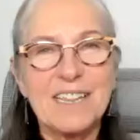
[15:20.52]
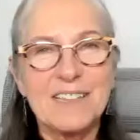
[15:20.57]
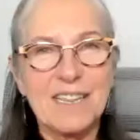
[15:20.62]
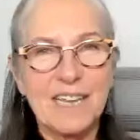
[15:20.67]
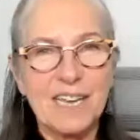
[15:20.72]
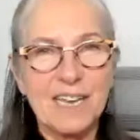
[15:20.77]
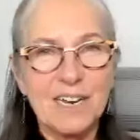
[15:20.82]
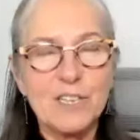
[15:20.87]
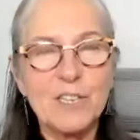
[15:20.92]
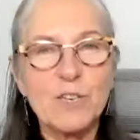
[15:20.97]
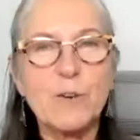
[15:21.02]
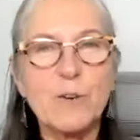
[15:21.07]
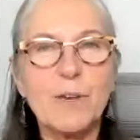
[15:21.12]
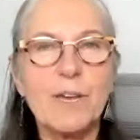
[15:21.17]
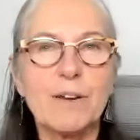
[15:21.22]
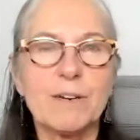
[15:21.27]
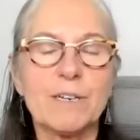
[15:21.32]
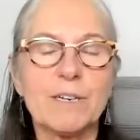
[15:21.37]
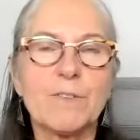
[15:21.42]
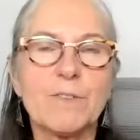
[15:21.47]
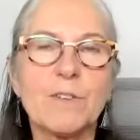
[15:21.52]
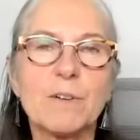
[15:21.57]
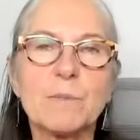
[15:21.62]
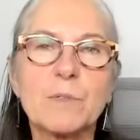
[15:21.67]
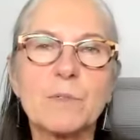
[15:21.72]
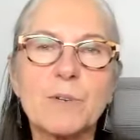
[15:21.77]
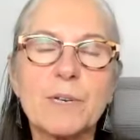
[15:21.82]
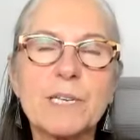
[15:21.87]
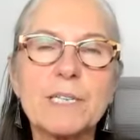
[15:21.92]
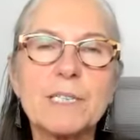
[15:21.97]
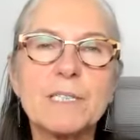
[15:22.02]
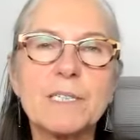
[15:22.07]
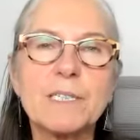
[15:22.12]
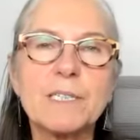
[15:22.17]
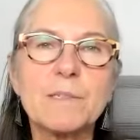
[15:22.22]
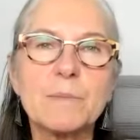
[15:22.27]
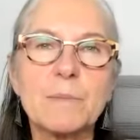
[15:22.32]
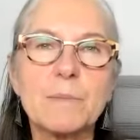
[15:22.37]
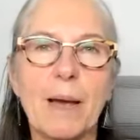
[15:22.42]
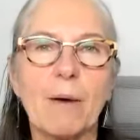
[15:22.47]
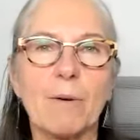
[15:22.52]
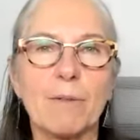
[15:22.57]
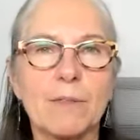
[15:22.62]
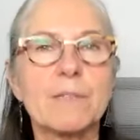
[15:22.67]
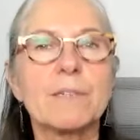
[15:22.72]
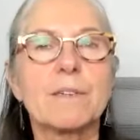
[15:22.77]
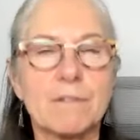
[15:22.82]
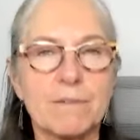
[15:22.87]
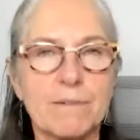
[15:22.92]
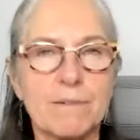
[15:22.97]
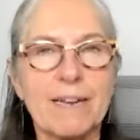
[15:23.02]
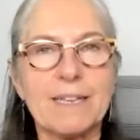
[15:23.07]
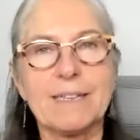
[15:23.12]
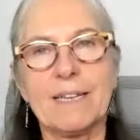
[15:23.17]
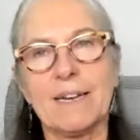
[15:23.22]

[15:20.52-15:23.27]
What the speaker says: There you hear it from Tracy's mouth right